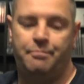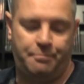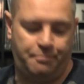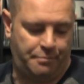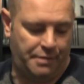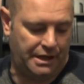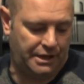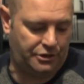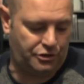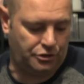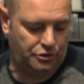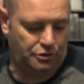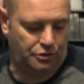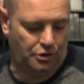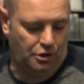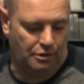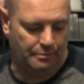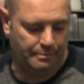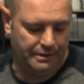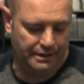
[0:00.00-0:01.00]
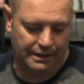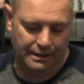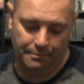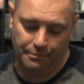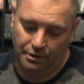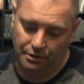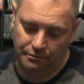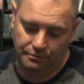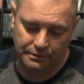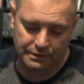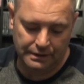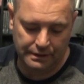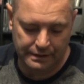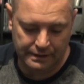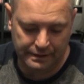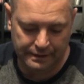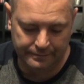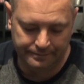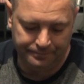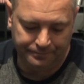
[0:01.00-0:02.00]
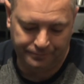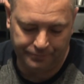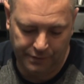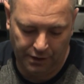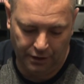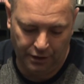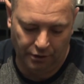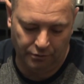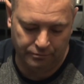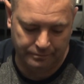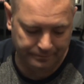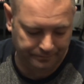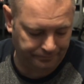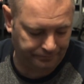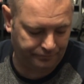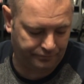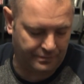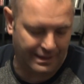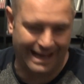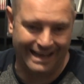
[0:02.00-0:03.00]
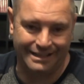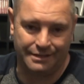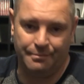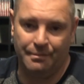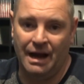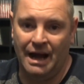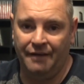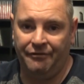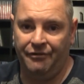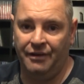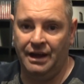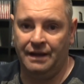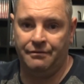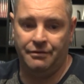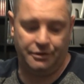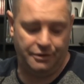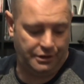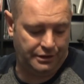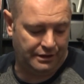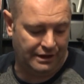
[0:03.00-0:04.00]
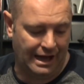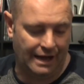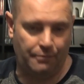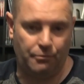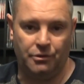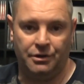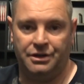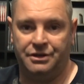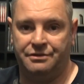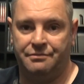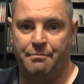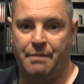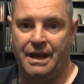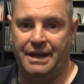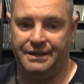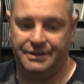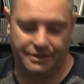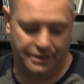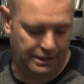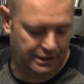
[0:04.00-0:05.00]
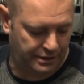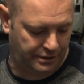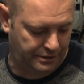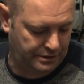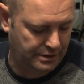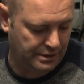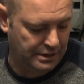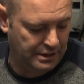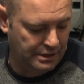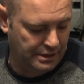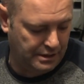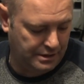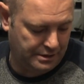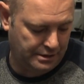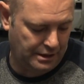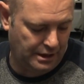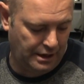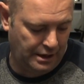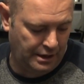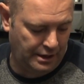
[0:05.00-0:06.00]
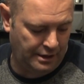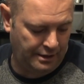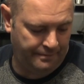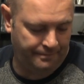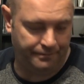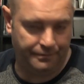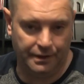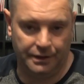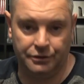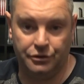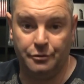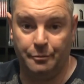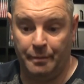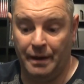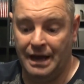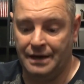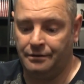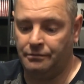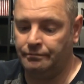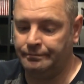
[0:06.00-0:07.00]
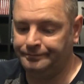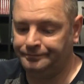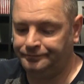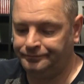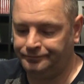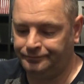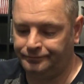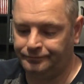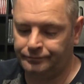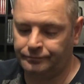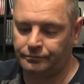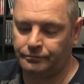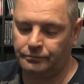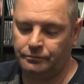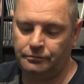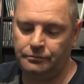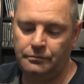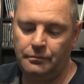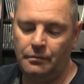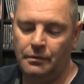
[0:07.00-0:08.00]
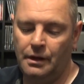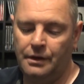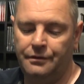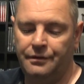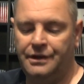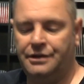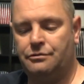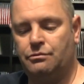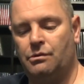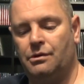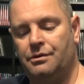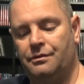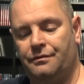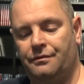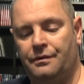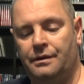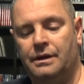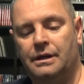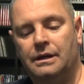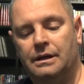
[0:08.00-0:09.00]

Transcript: beach at Normandy, but you know, that is my favourite. That one is based in Japan. This one